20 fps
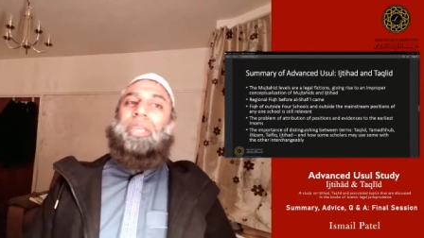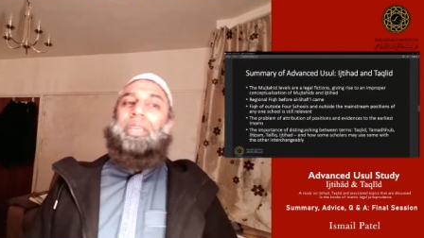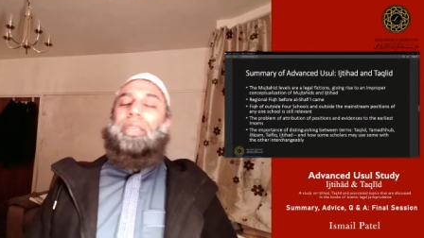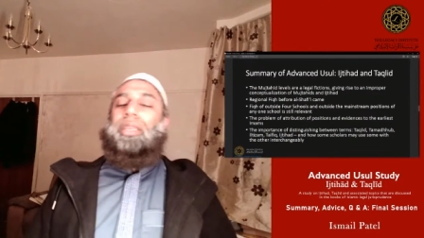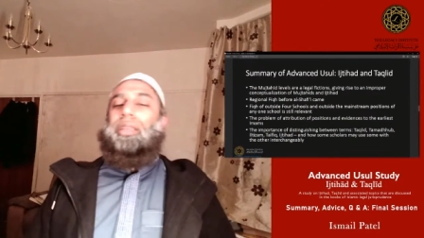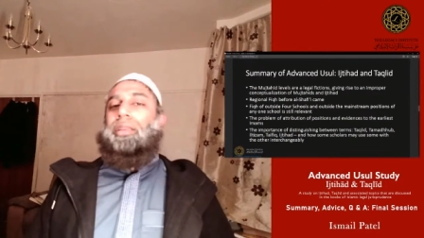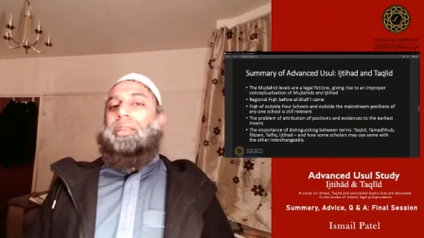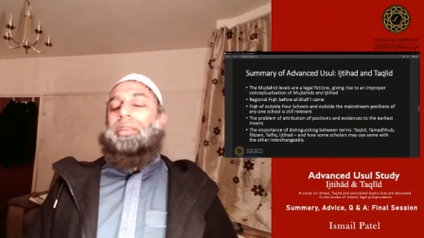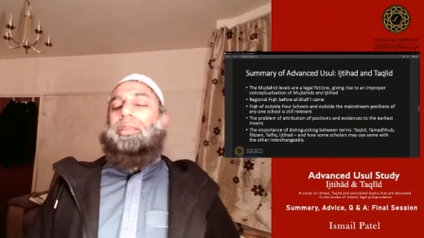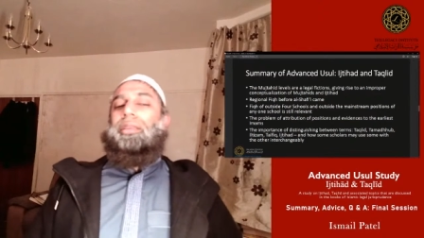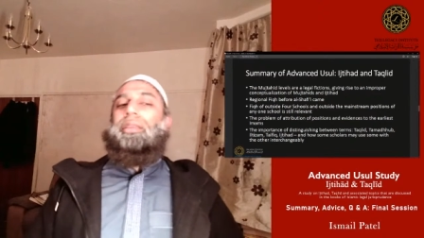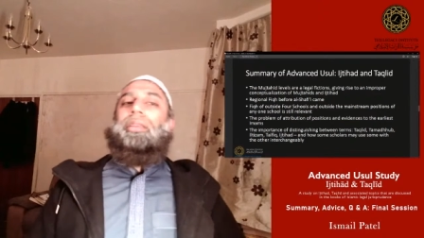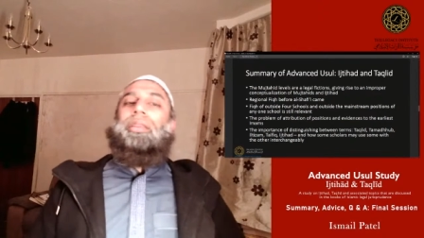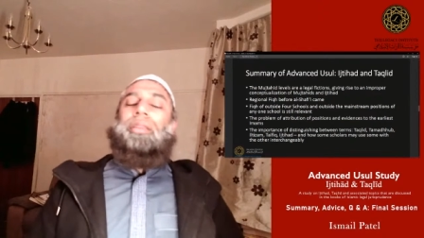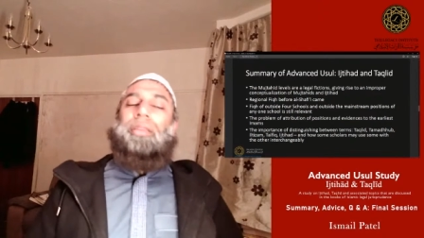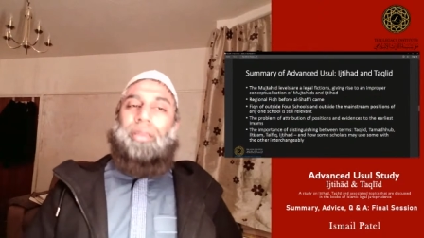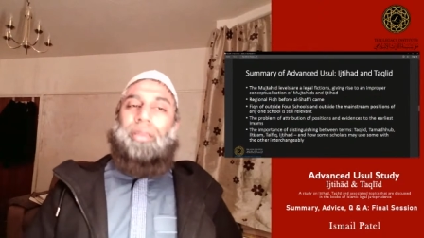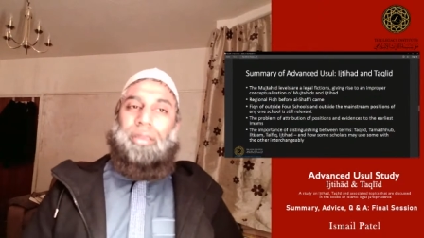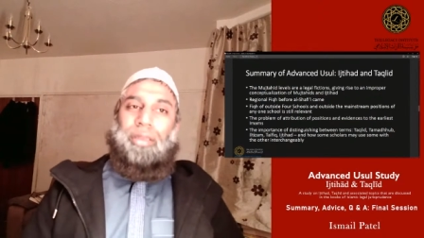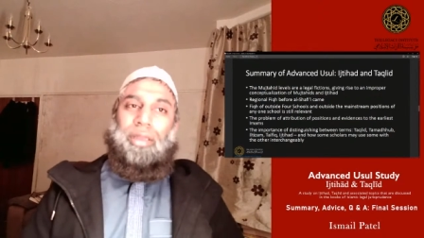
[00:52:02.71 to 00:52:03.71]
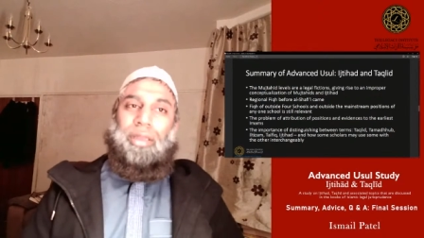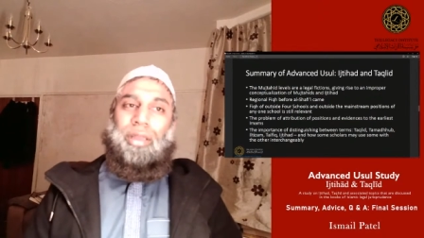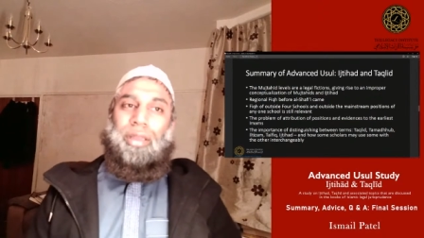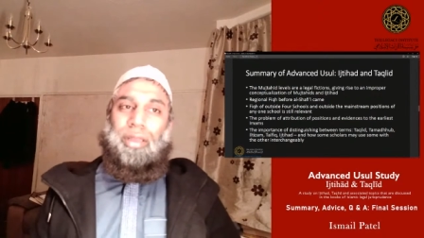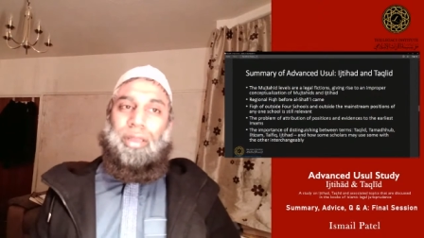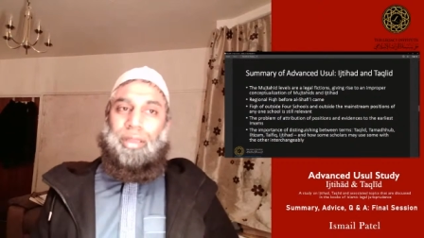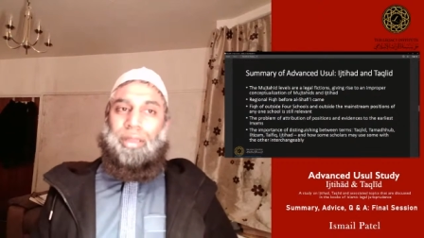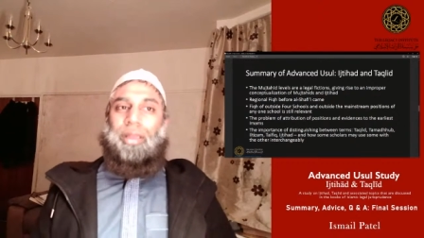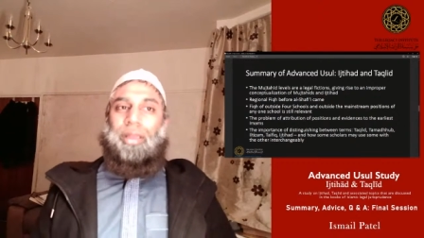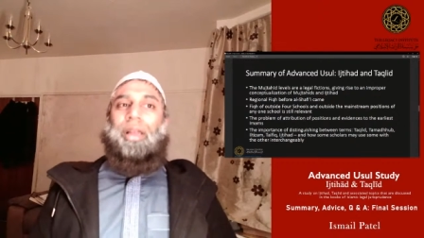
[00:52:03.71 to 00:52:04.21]
meaning
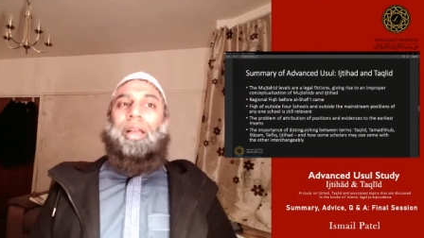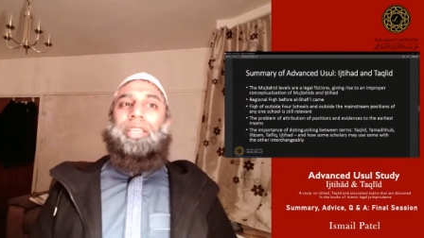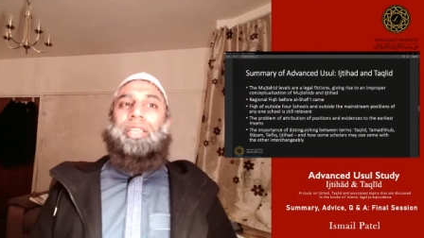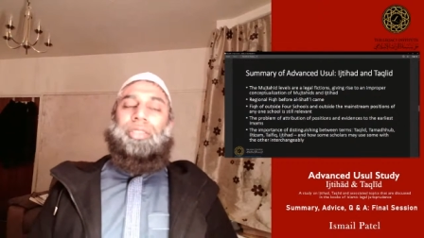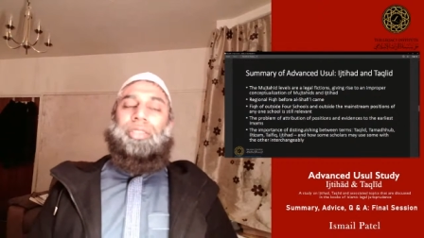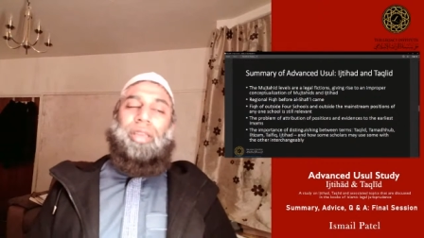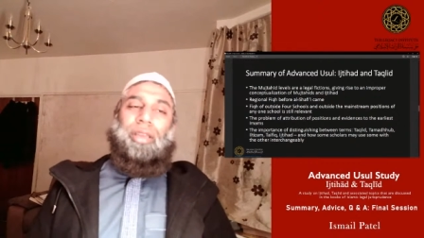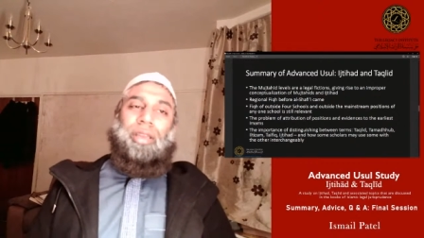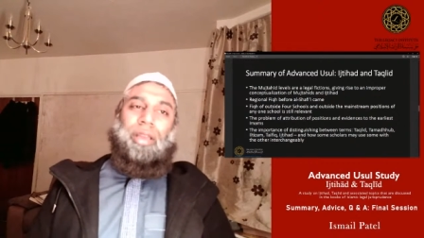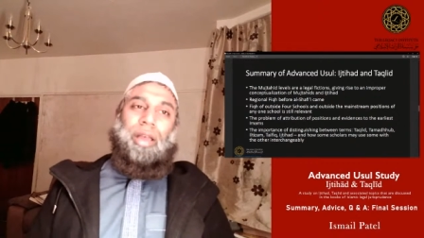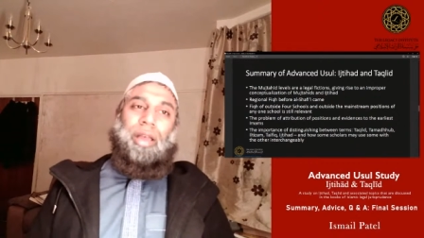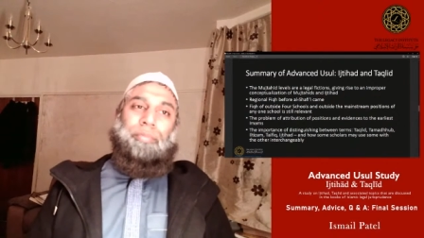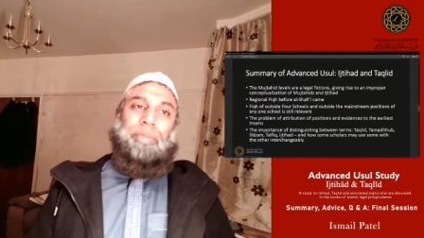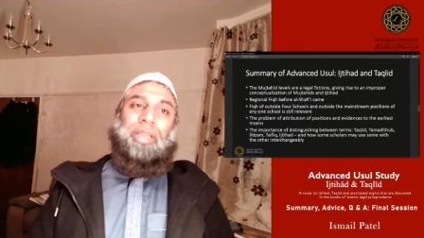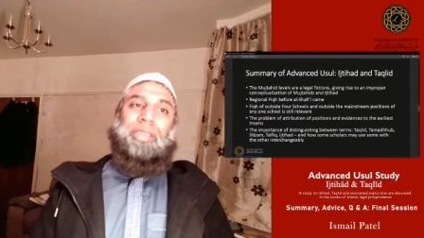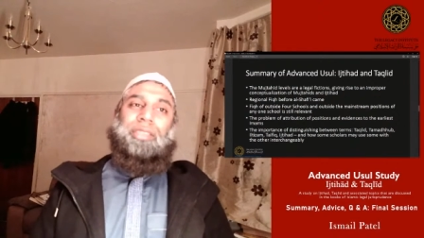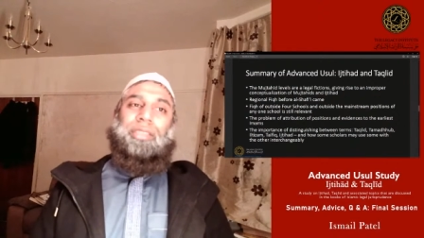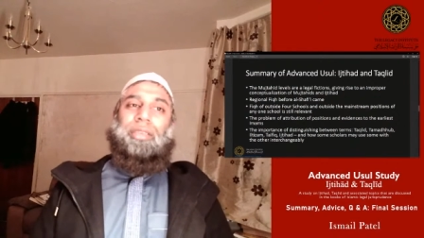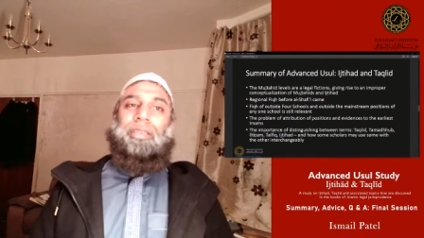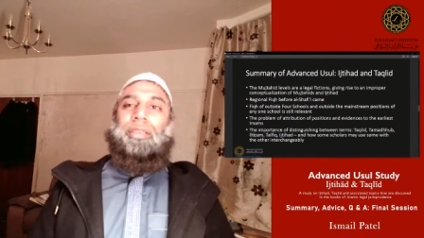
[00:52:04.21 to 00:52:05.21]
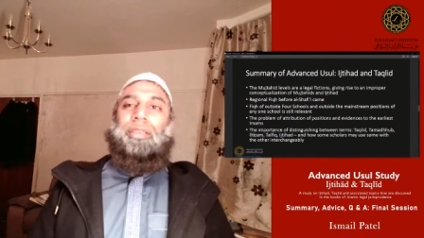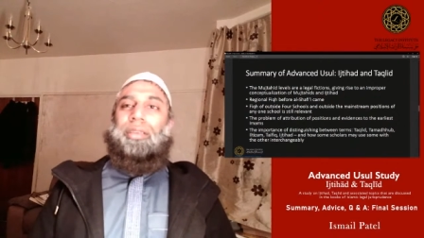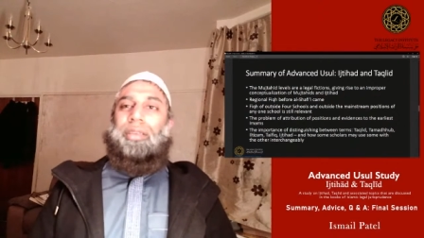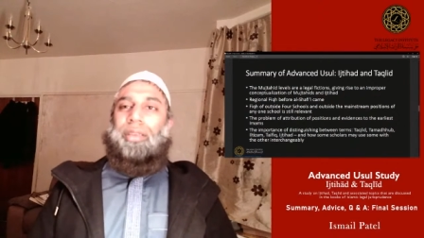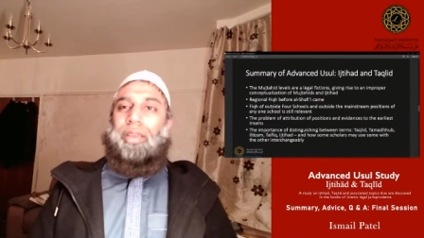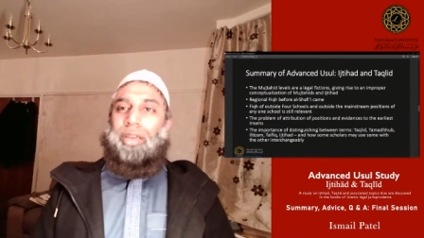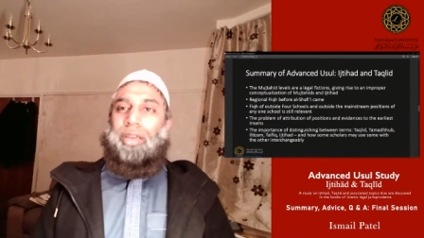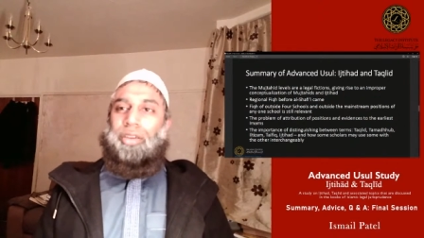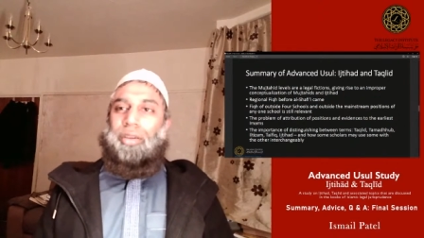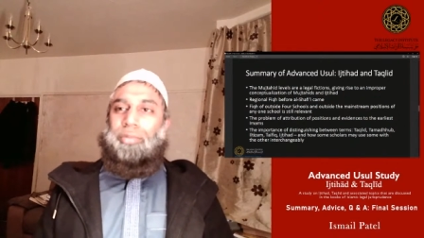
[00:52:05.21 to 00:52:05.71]
a person
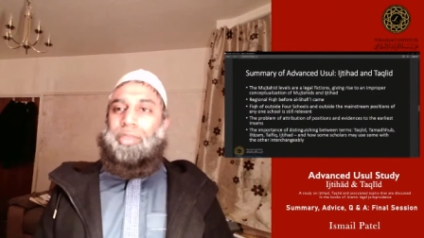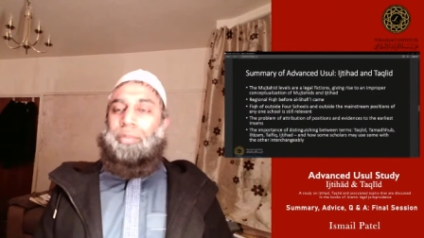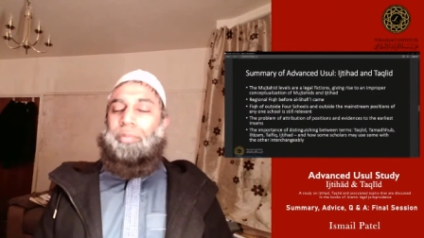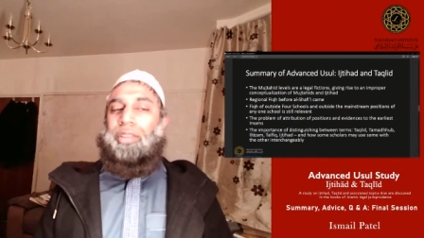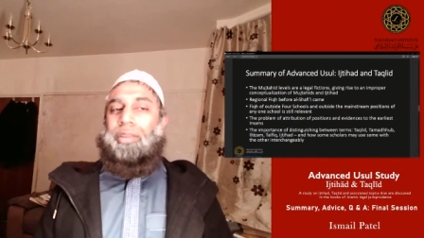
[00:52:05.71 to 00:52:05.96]
adopts a